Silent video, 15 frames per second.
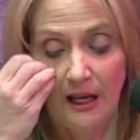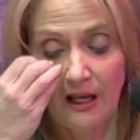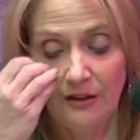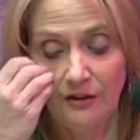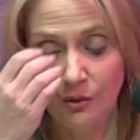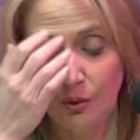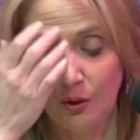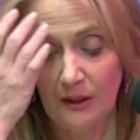
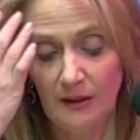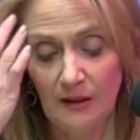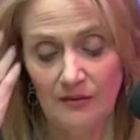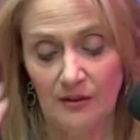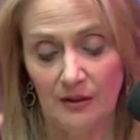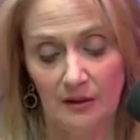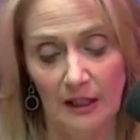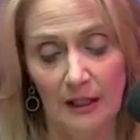And during this
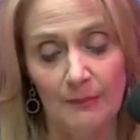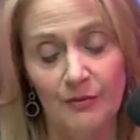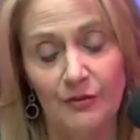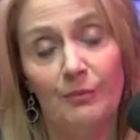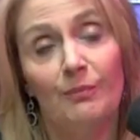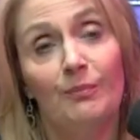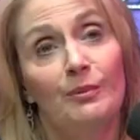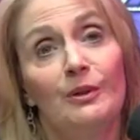eclipse,
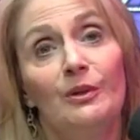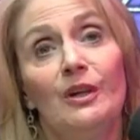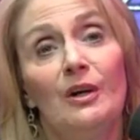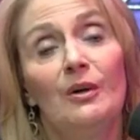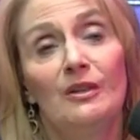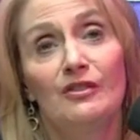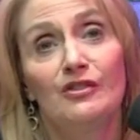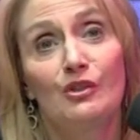
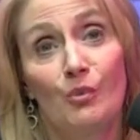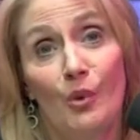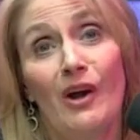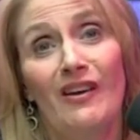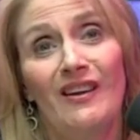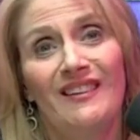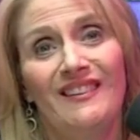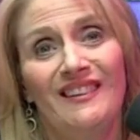Pluto is
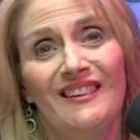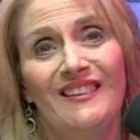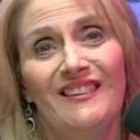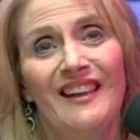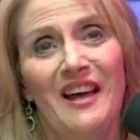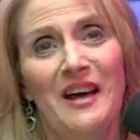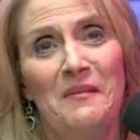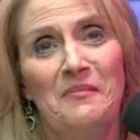squaring the
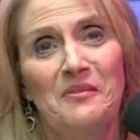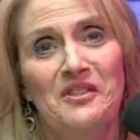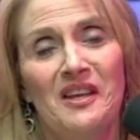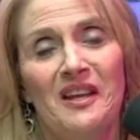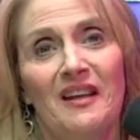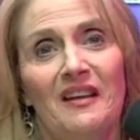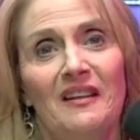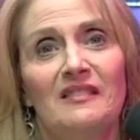eclipse.
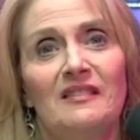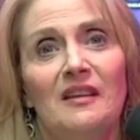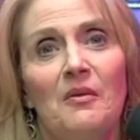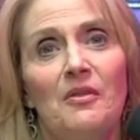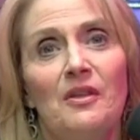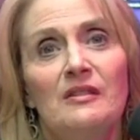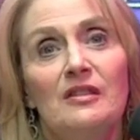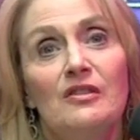So
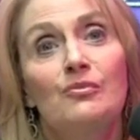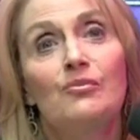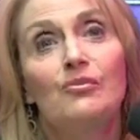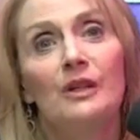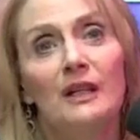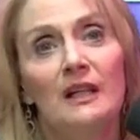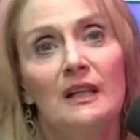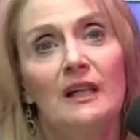this is
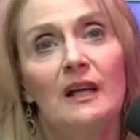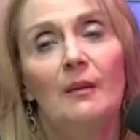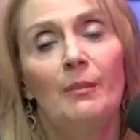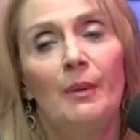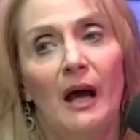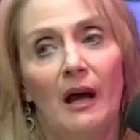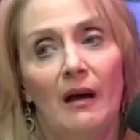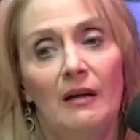really
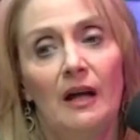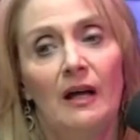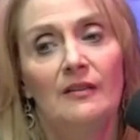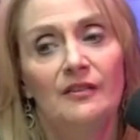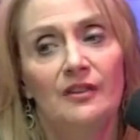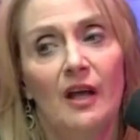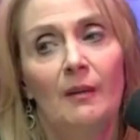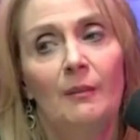about
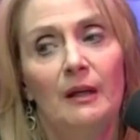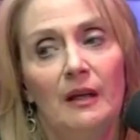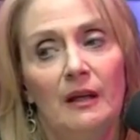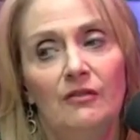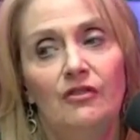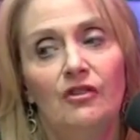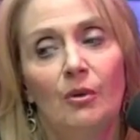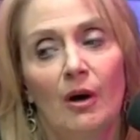us coming
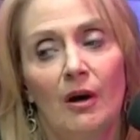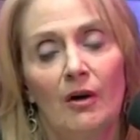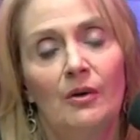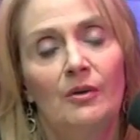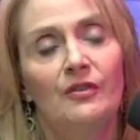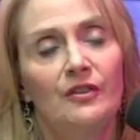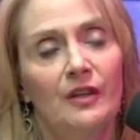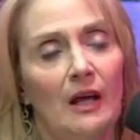into our
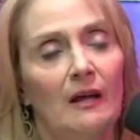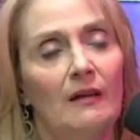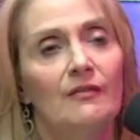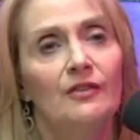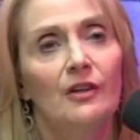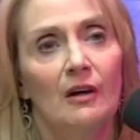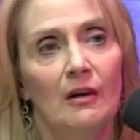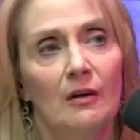own
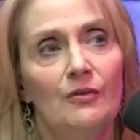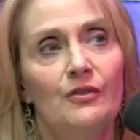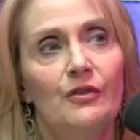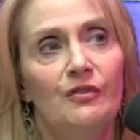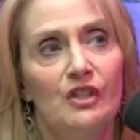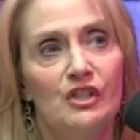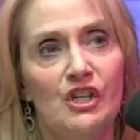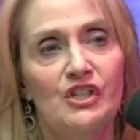selves, our own
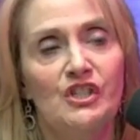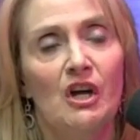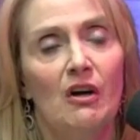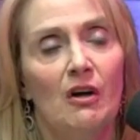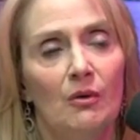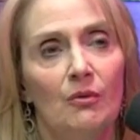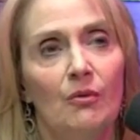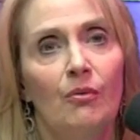sufficiency, our
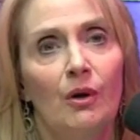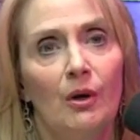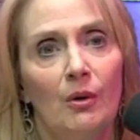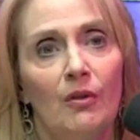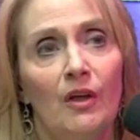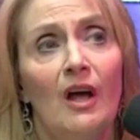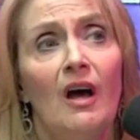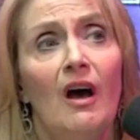own
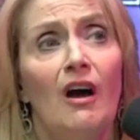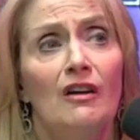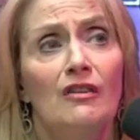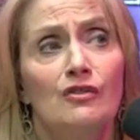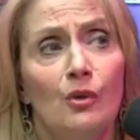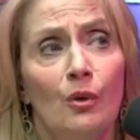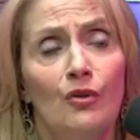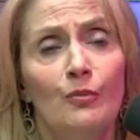growth, our
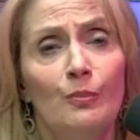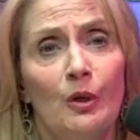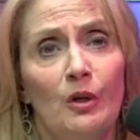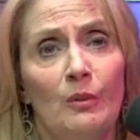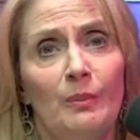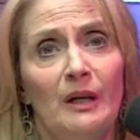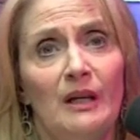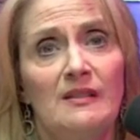soul's
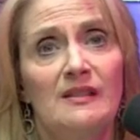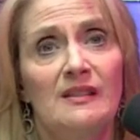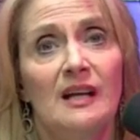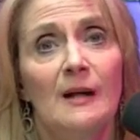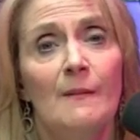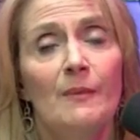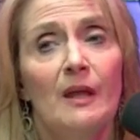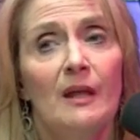purpose.
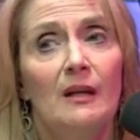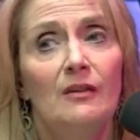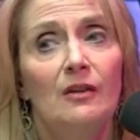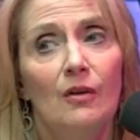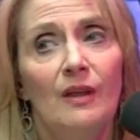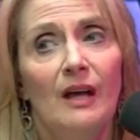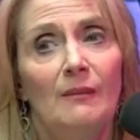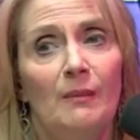And I
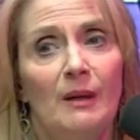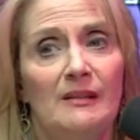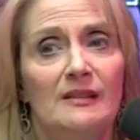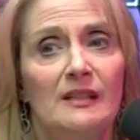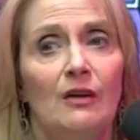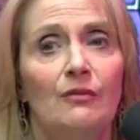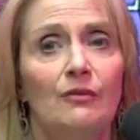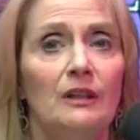know that might
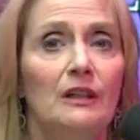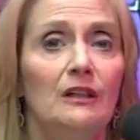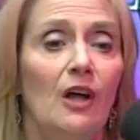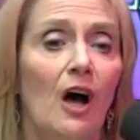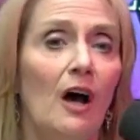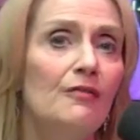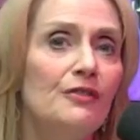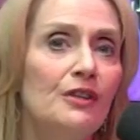sound really
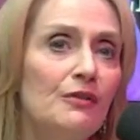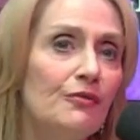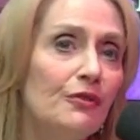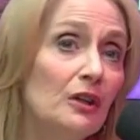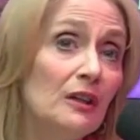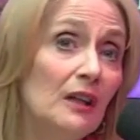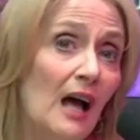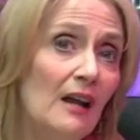lofty for
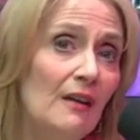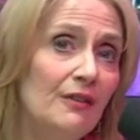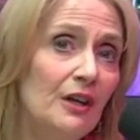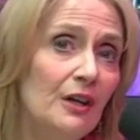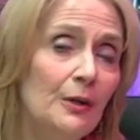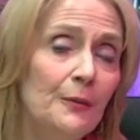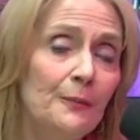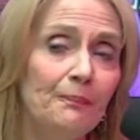a lot of
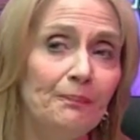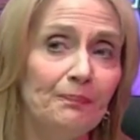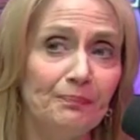you,